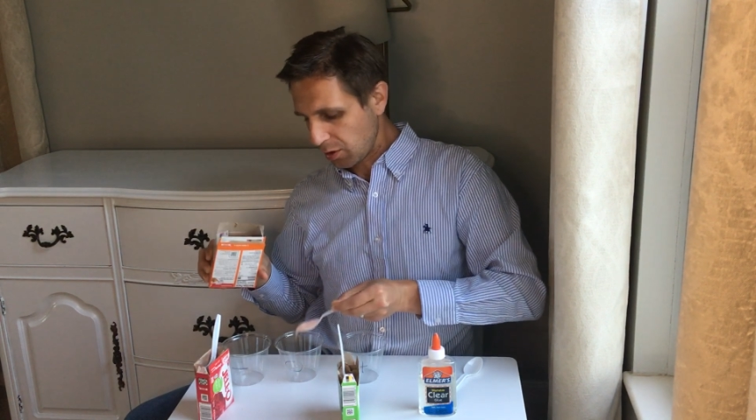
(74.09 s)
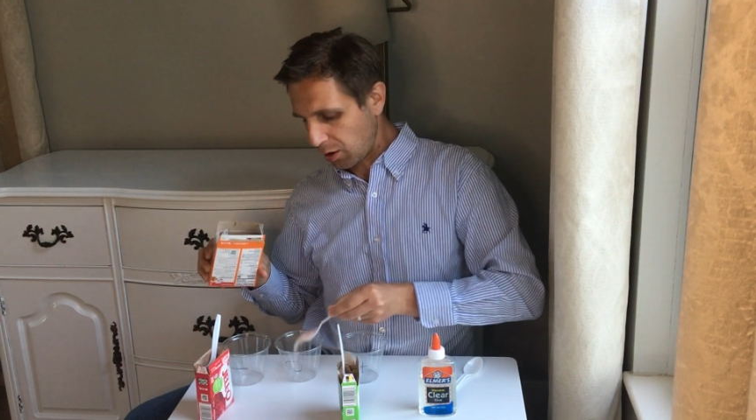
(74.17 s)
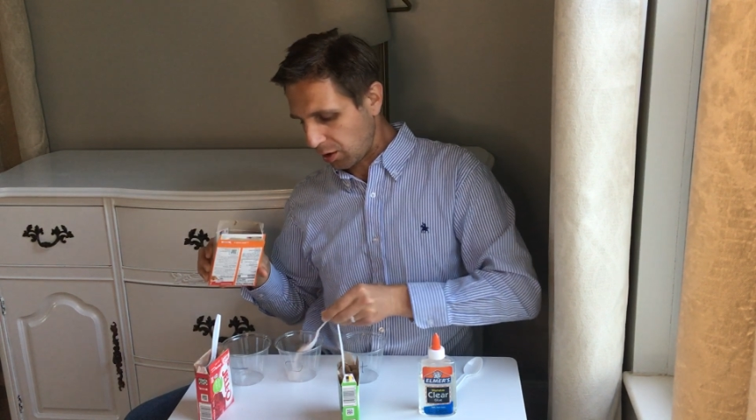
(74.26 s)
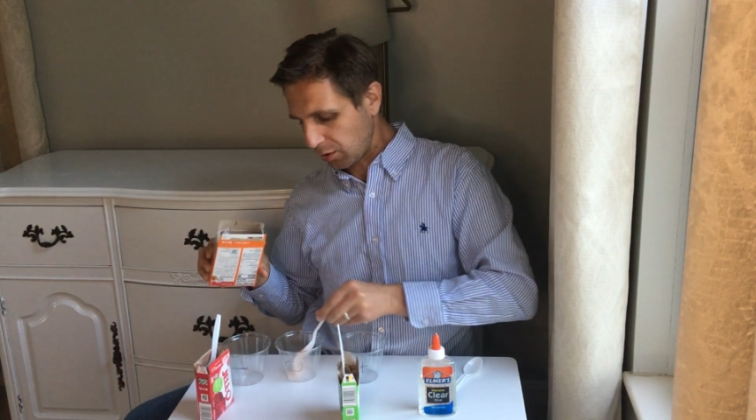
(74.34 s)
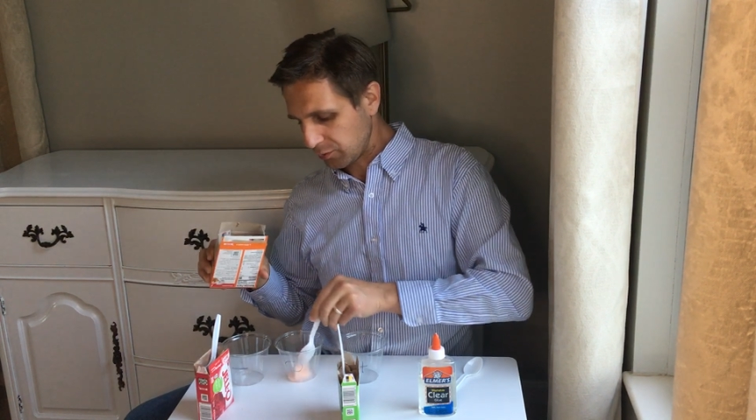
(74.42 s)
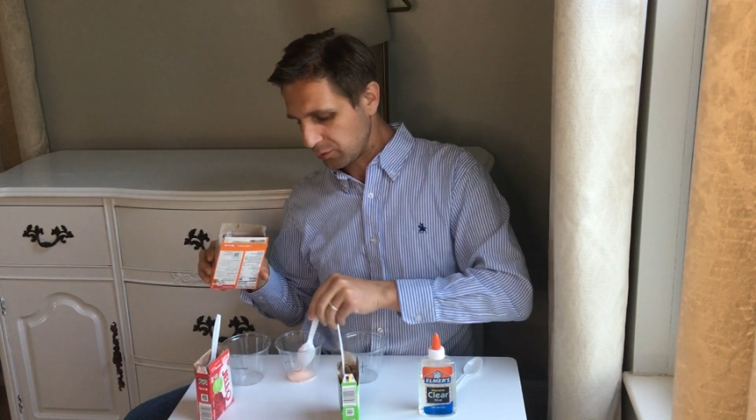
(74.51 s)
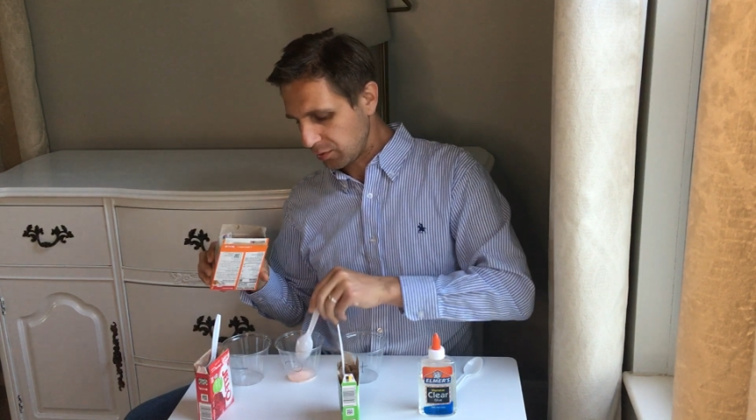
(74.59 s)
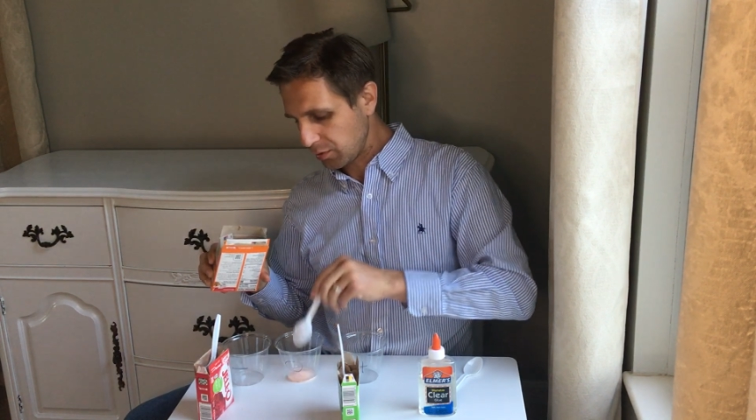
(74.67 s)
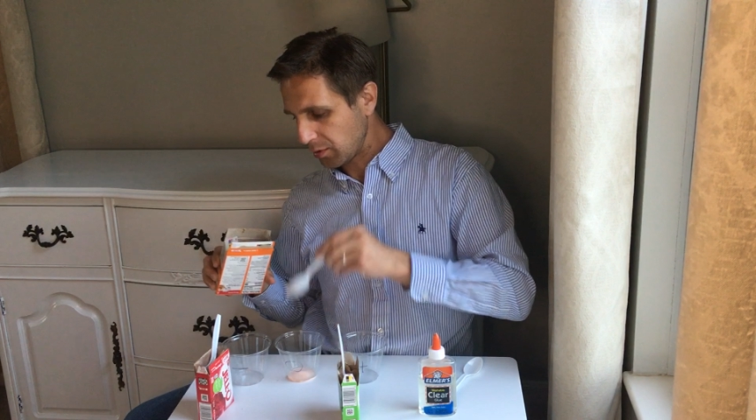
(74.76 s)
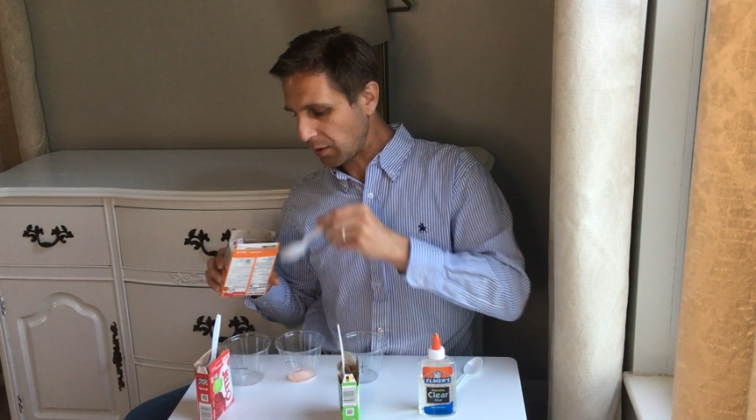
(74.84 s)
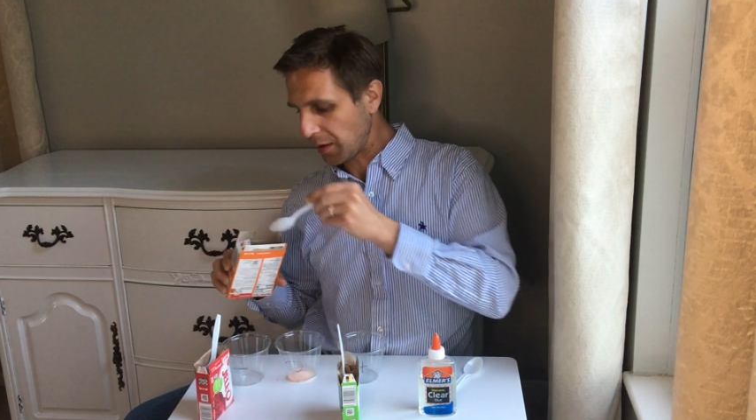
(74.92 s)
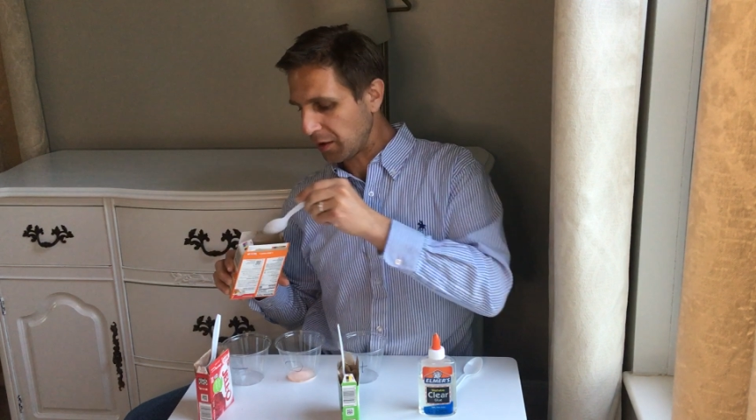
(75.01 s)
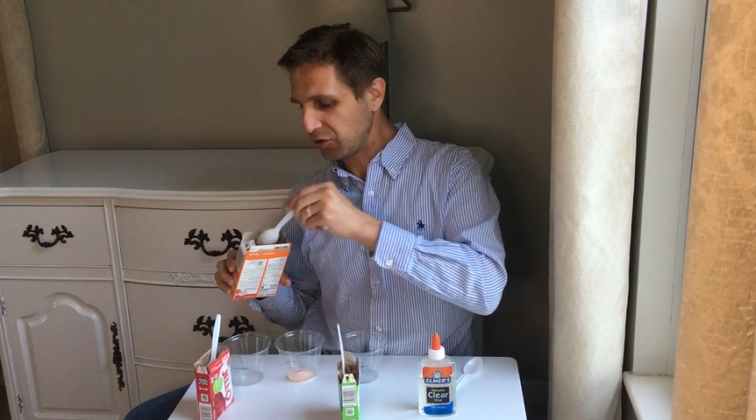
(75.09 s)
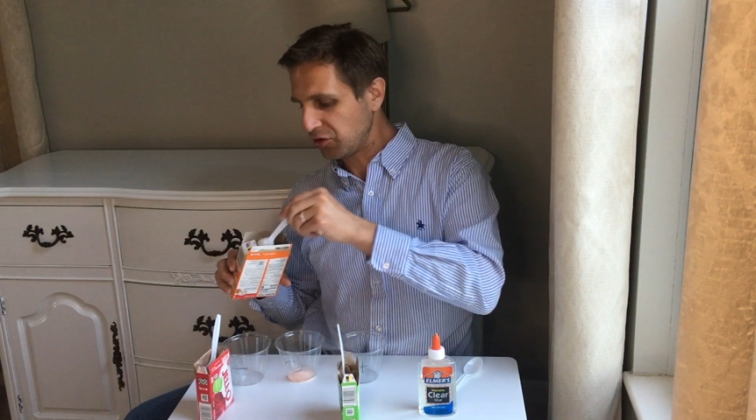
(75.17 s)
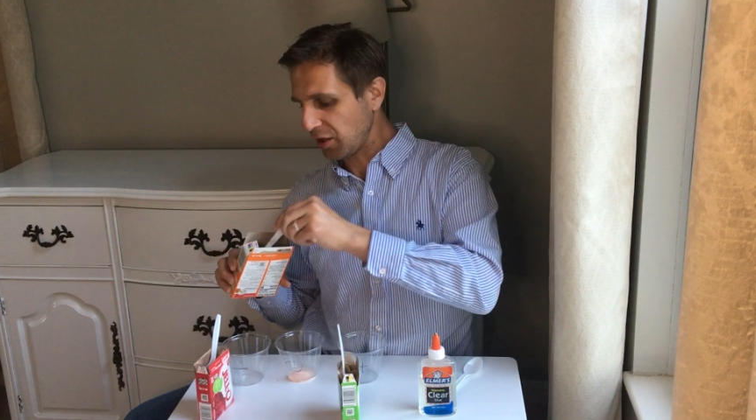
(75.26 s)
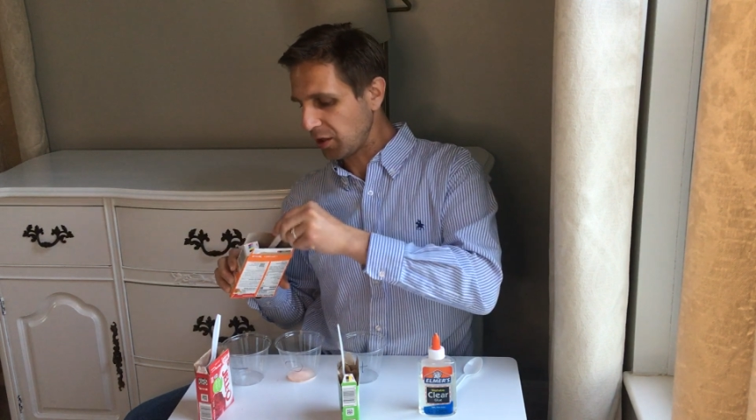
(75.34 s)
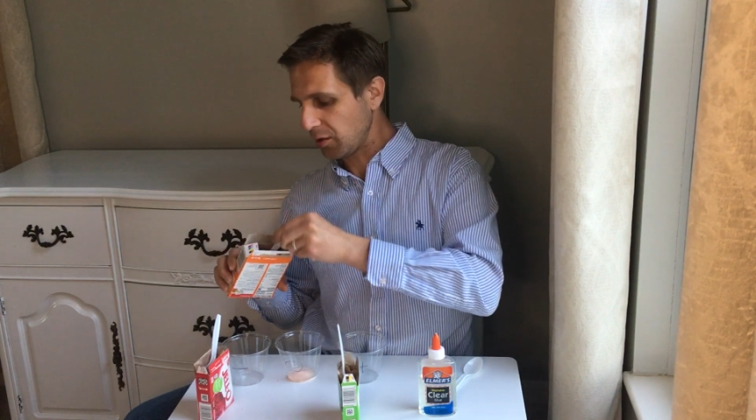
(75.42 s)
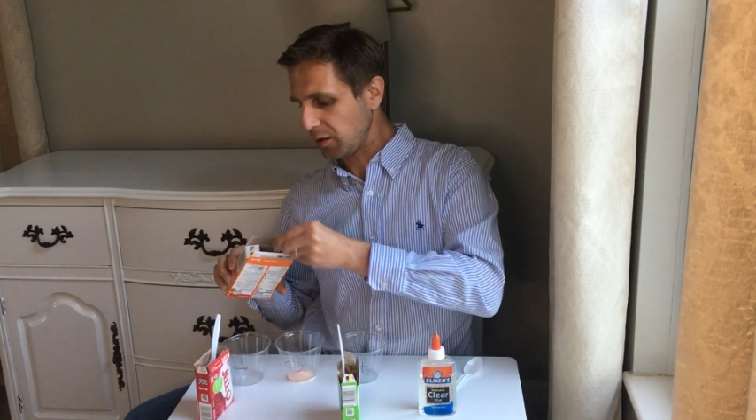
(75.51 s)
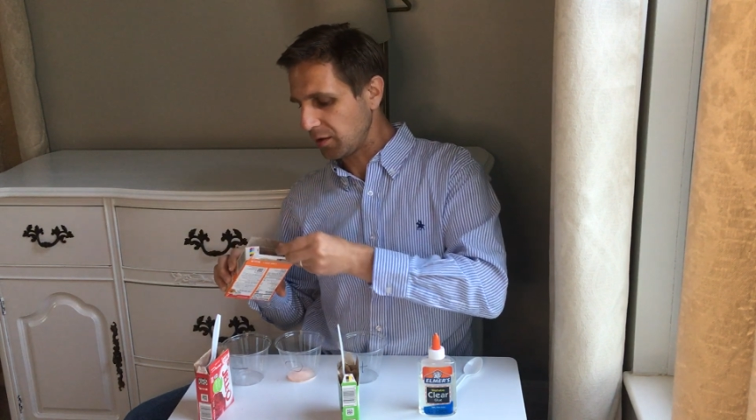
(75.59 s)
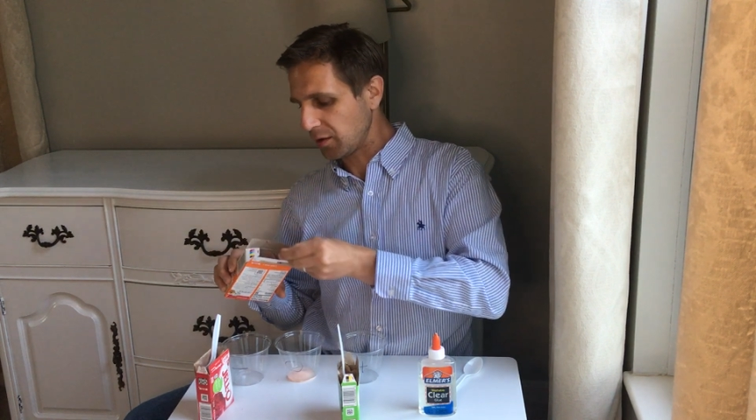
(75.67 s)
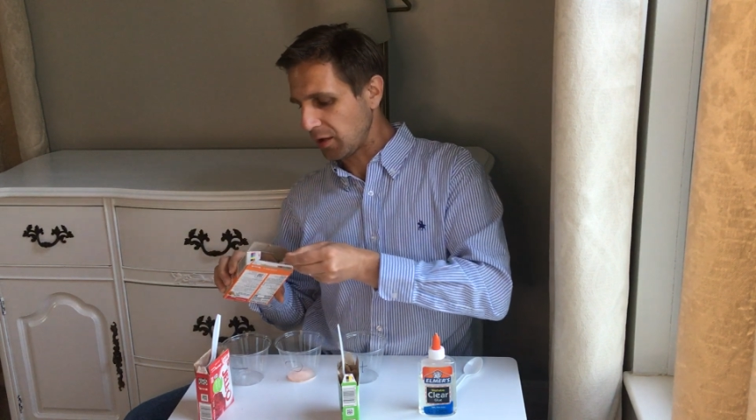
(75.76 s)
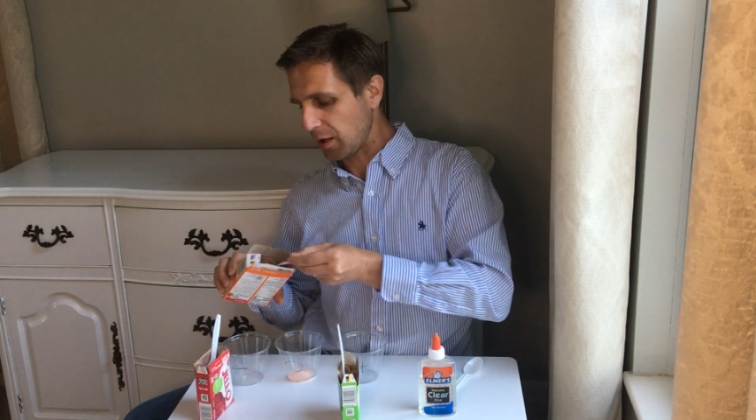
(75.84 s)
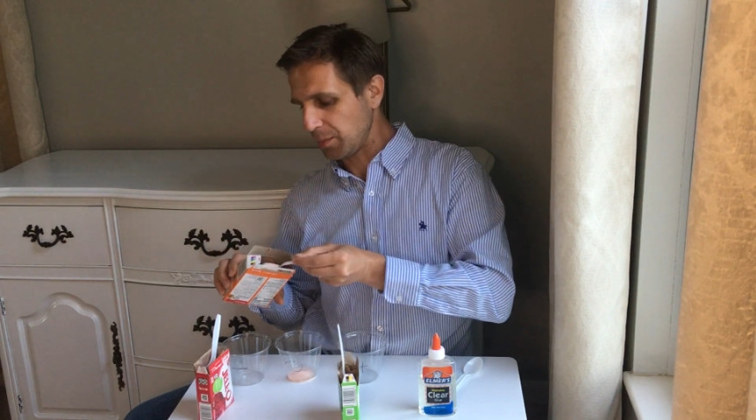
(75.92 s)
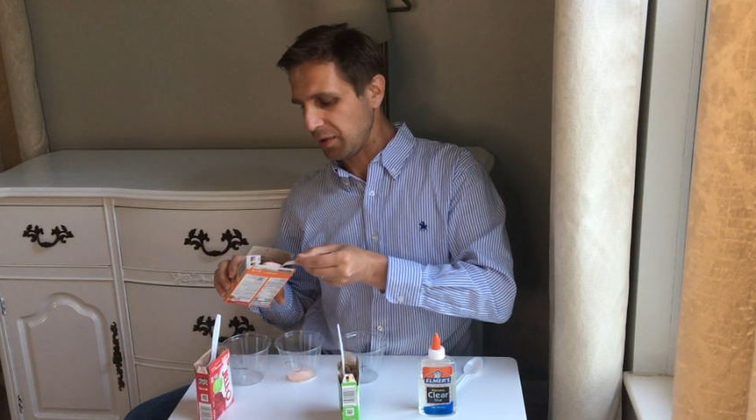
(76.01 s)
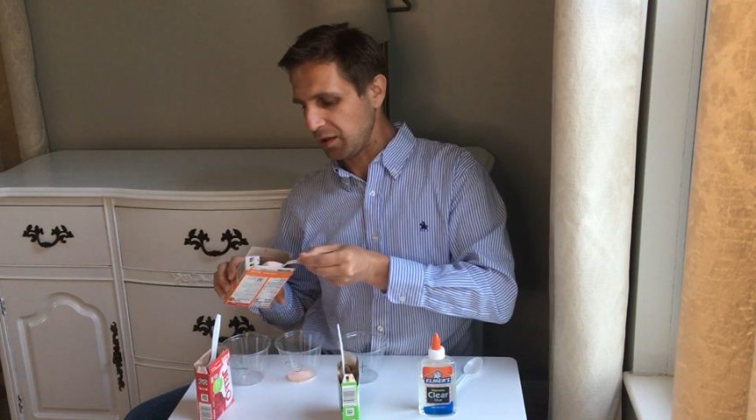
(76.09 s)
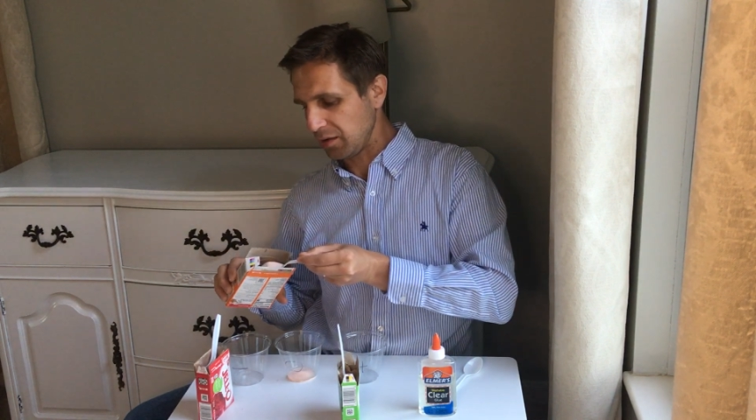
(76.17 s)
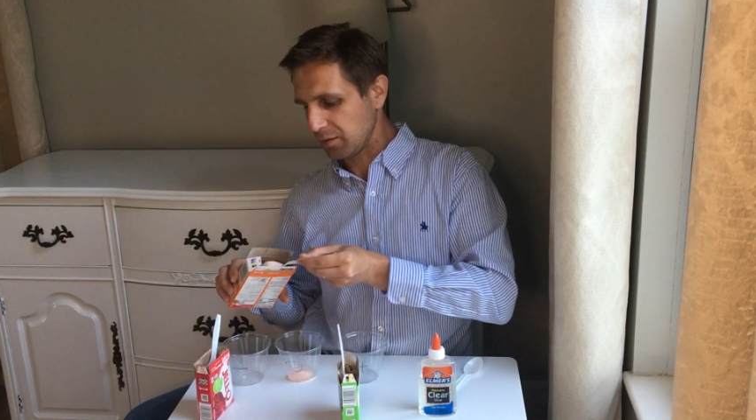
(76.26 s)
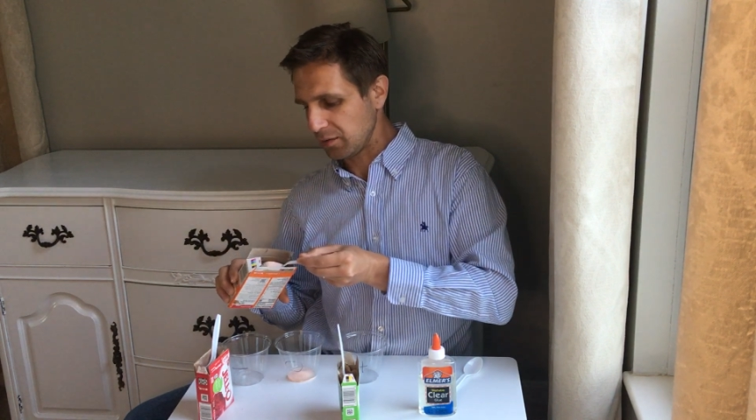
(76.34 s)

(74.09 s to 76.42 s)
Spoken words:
of Jello in a cup here.